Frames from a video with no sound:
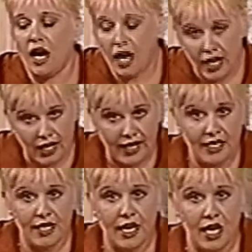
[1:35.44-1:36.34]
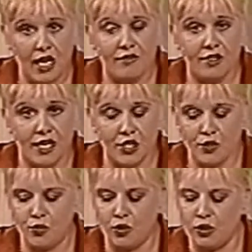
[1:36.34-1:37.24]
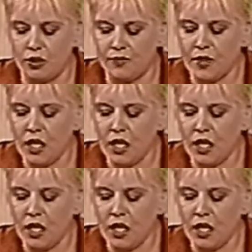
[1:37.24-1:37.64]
I'd like you to have a nice ruler.